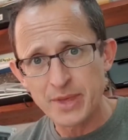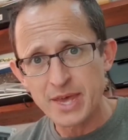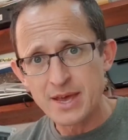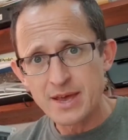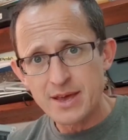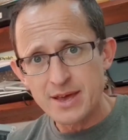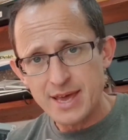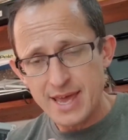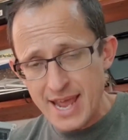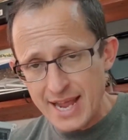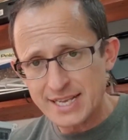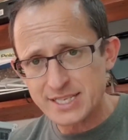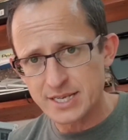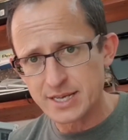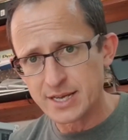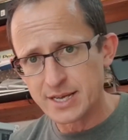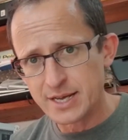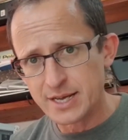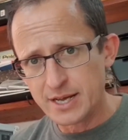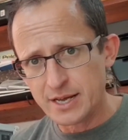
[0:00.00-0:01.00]
hit
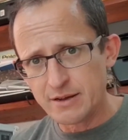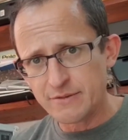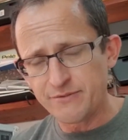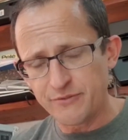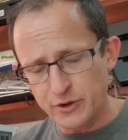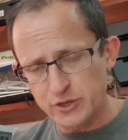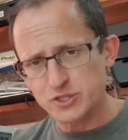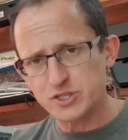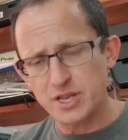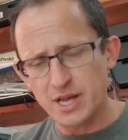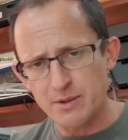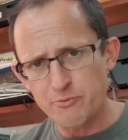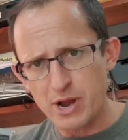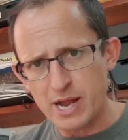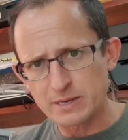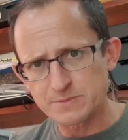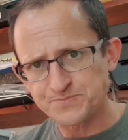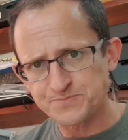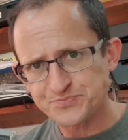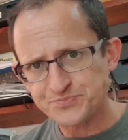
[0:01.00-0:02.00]
first time round
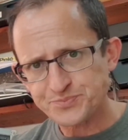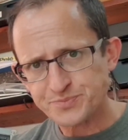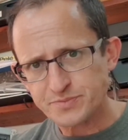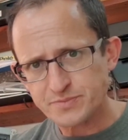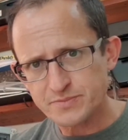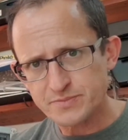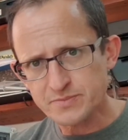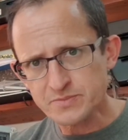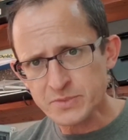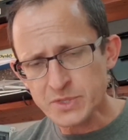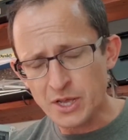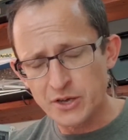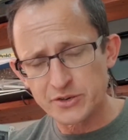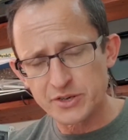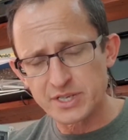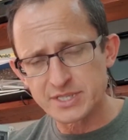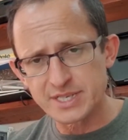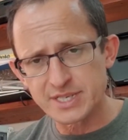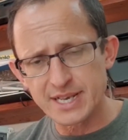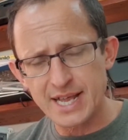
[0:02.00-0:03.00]
under
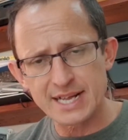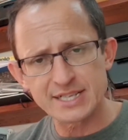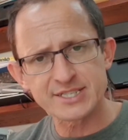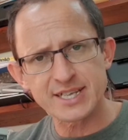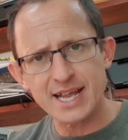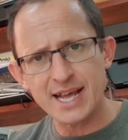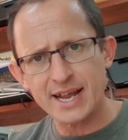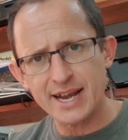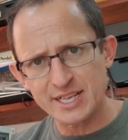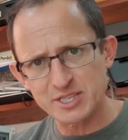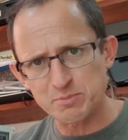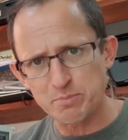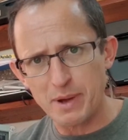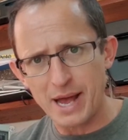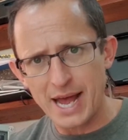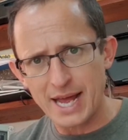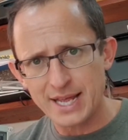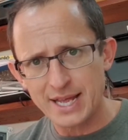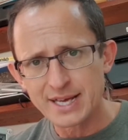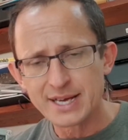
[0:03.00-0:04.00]
Zidane. Zidane is
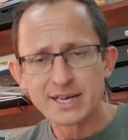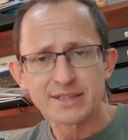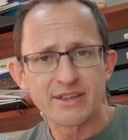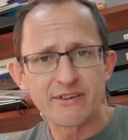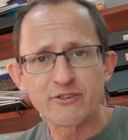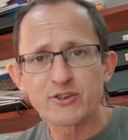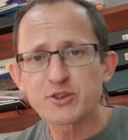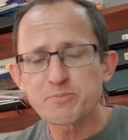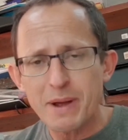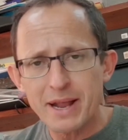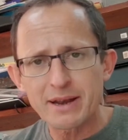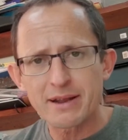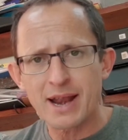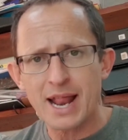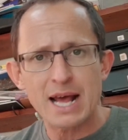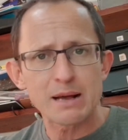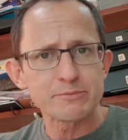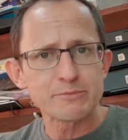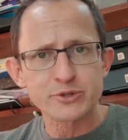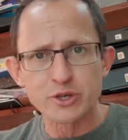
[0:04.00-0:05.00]
back. They've spent an
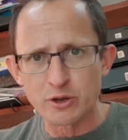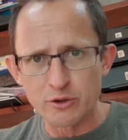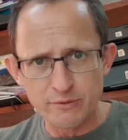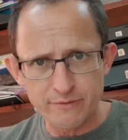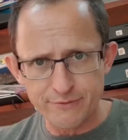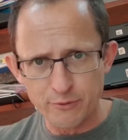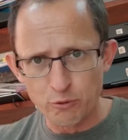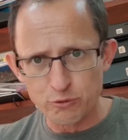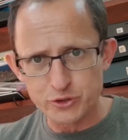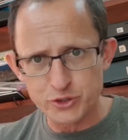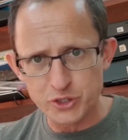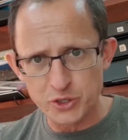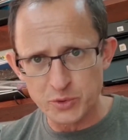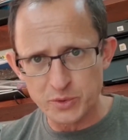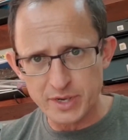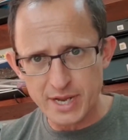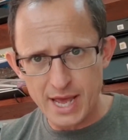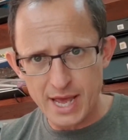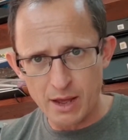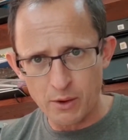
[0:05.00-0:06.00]
absolute fortune
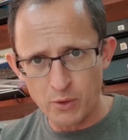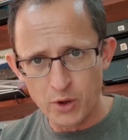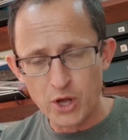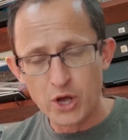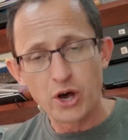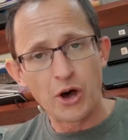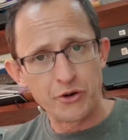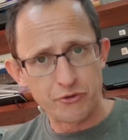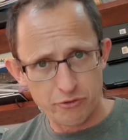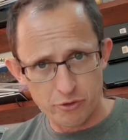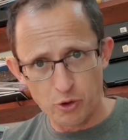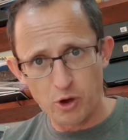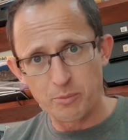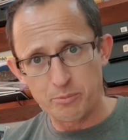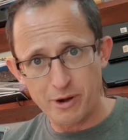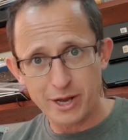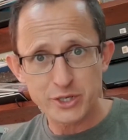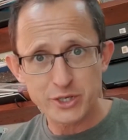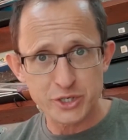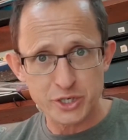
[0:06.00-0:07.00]
now under a lot of
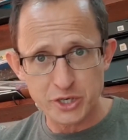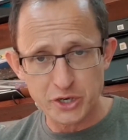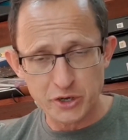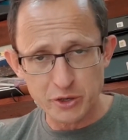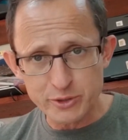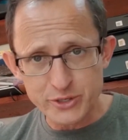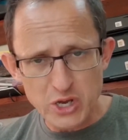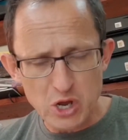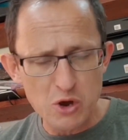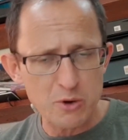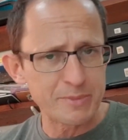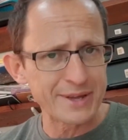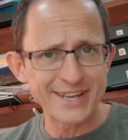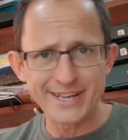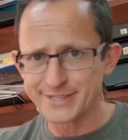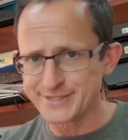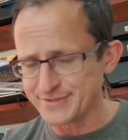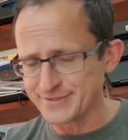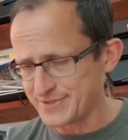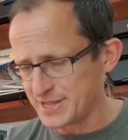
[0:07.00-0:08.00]
pressure to do so because
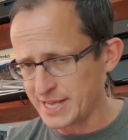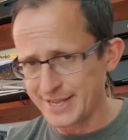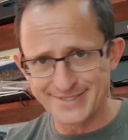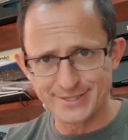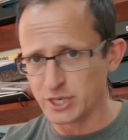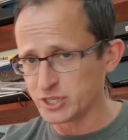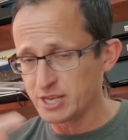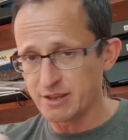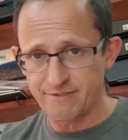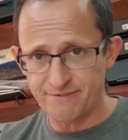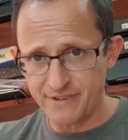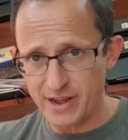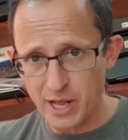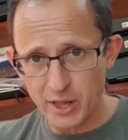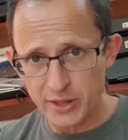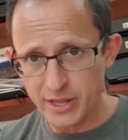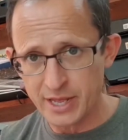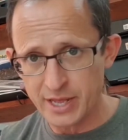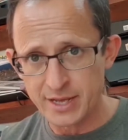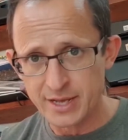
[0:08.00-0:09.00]
of the utter
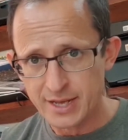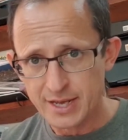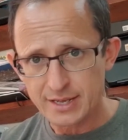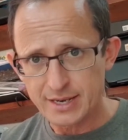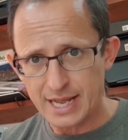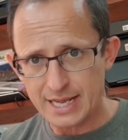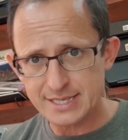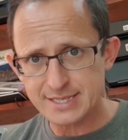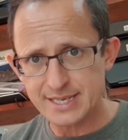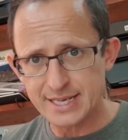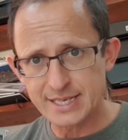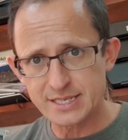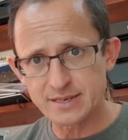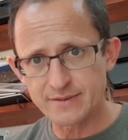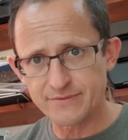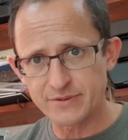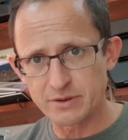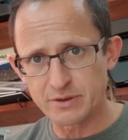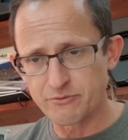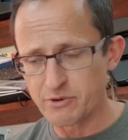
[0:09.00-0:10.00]
failure last season for
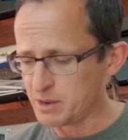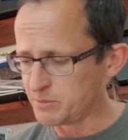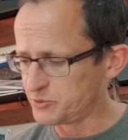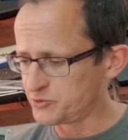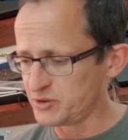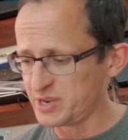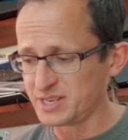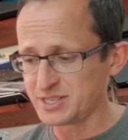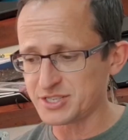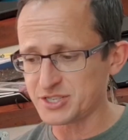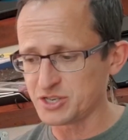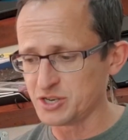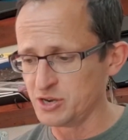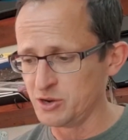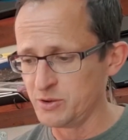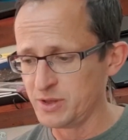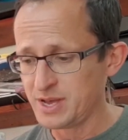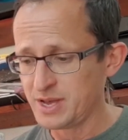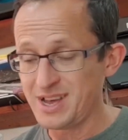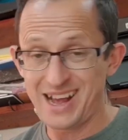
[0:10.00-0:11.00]
Real Madrid. So
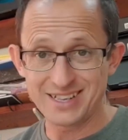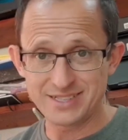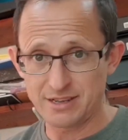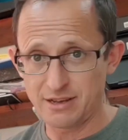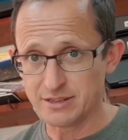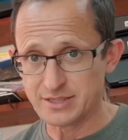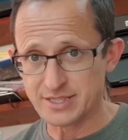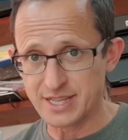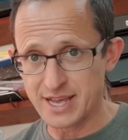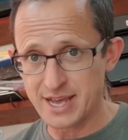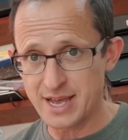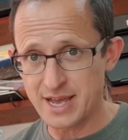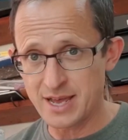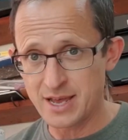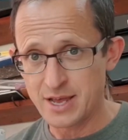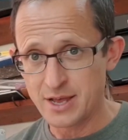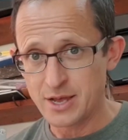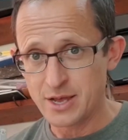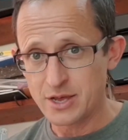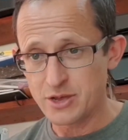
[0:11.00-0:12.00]
Hazard there,
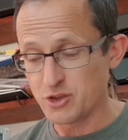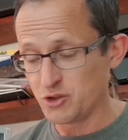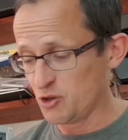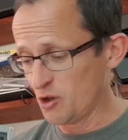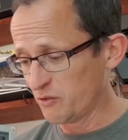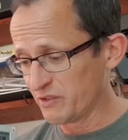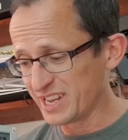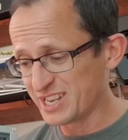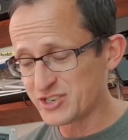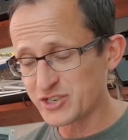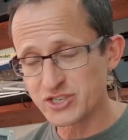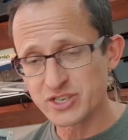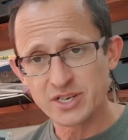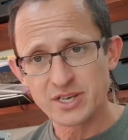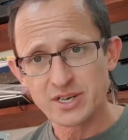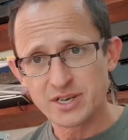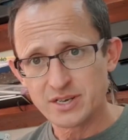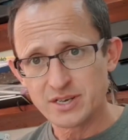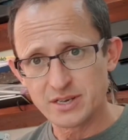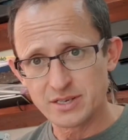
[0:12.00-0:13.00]
Jovic,
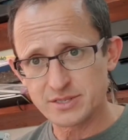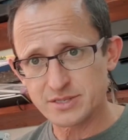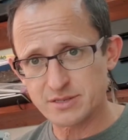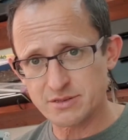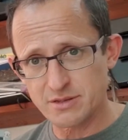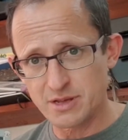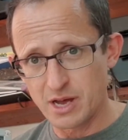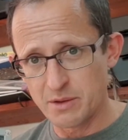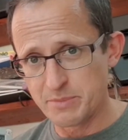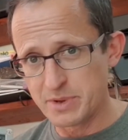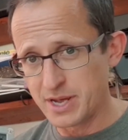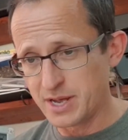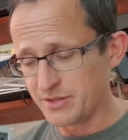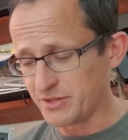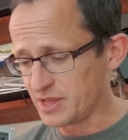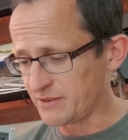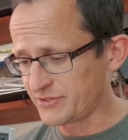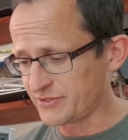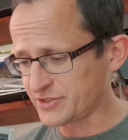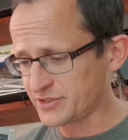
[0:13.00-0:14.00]
has come in.
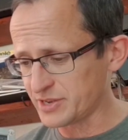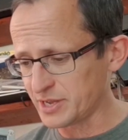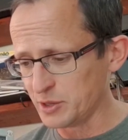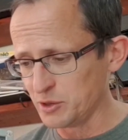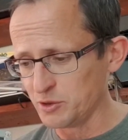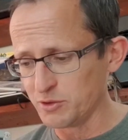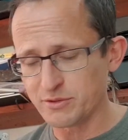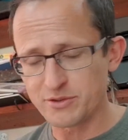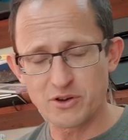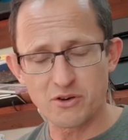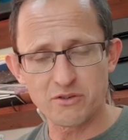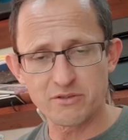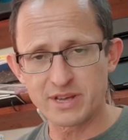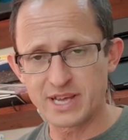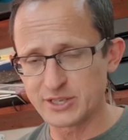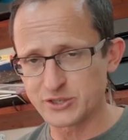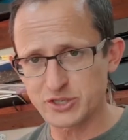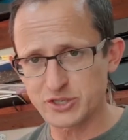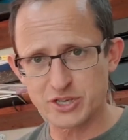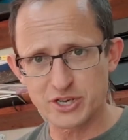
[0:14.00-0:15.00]
They've still got
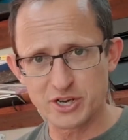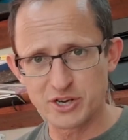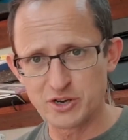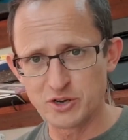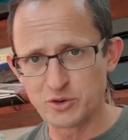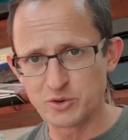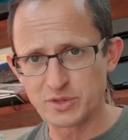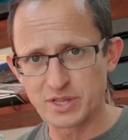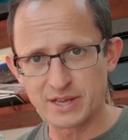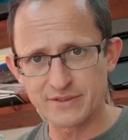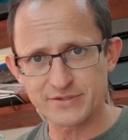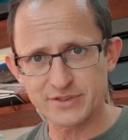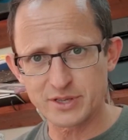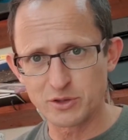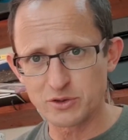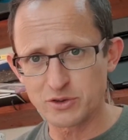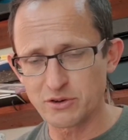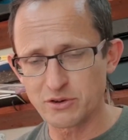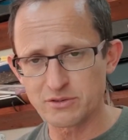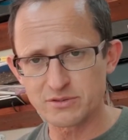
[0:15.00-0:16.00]
Isco, they've still
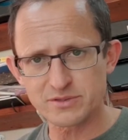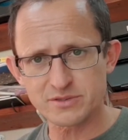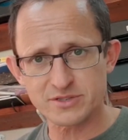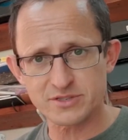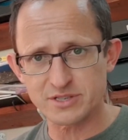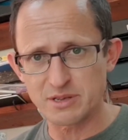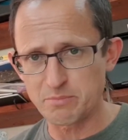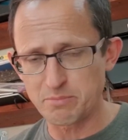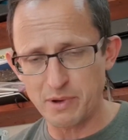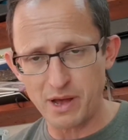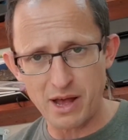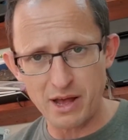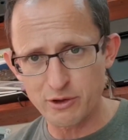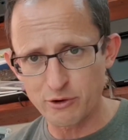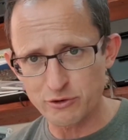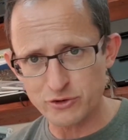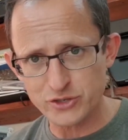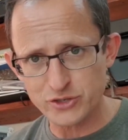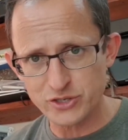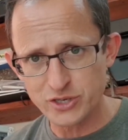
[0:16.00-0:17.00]
got
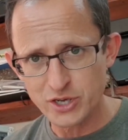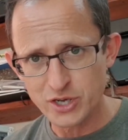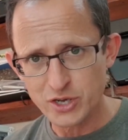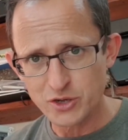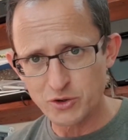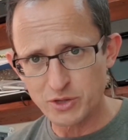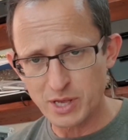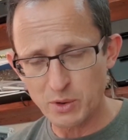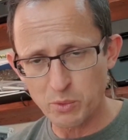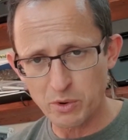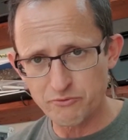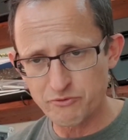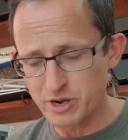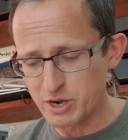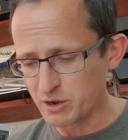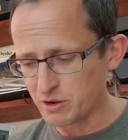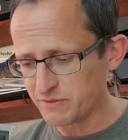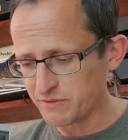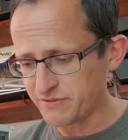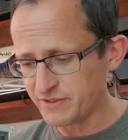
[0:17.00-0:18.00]
Ceballos, who they want rid
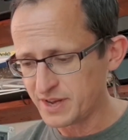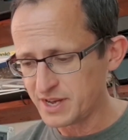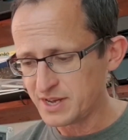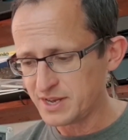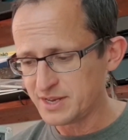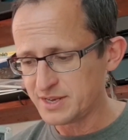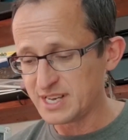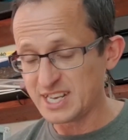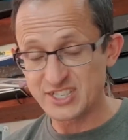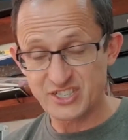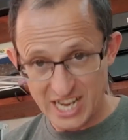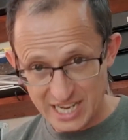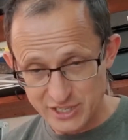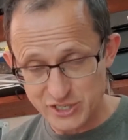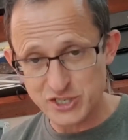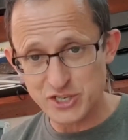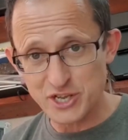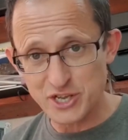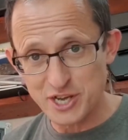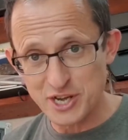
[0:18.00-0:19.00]
of,
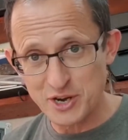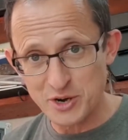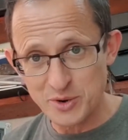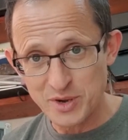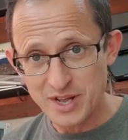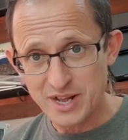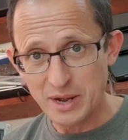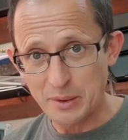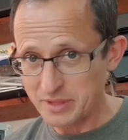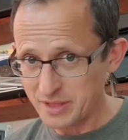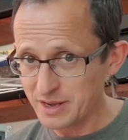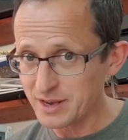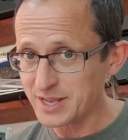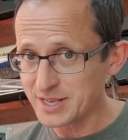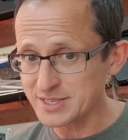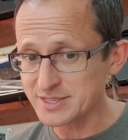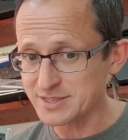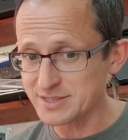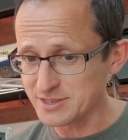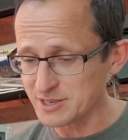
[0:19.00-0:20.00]
Asensio. I mean, the
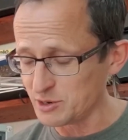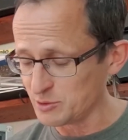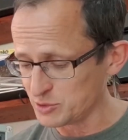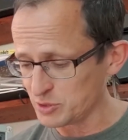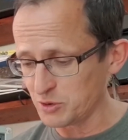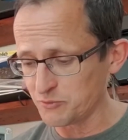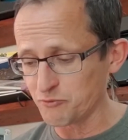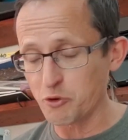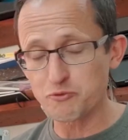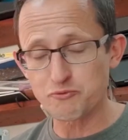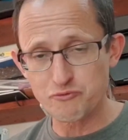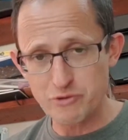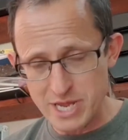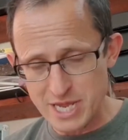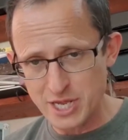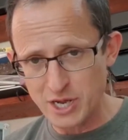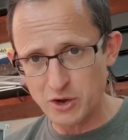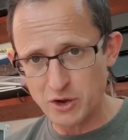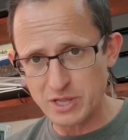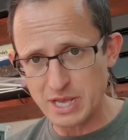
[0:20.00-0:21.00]
list goes on.
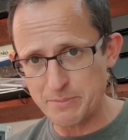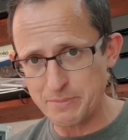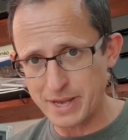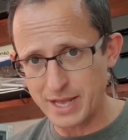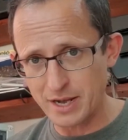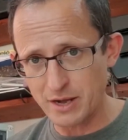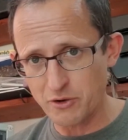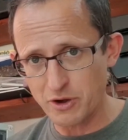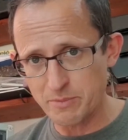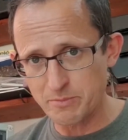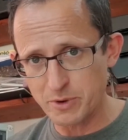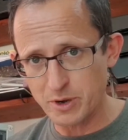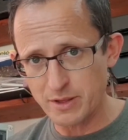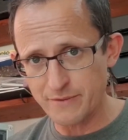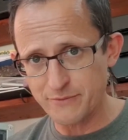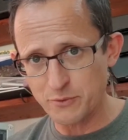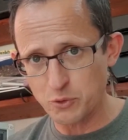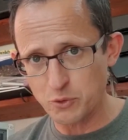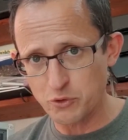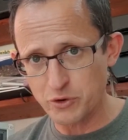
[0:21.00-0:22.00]
Rodrygo, they paid a lot of money
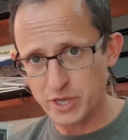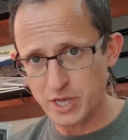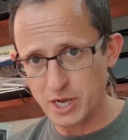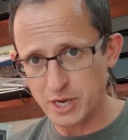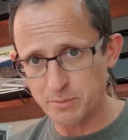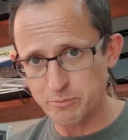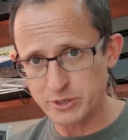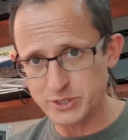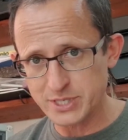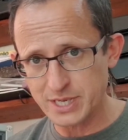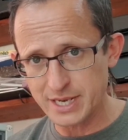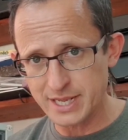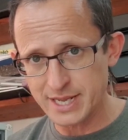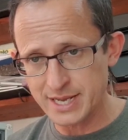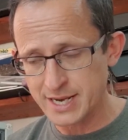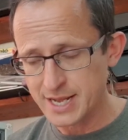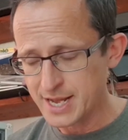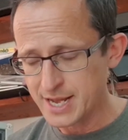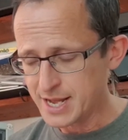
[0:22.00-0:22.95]
for, a young Brazilian.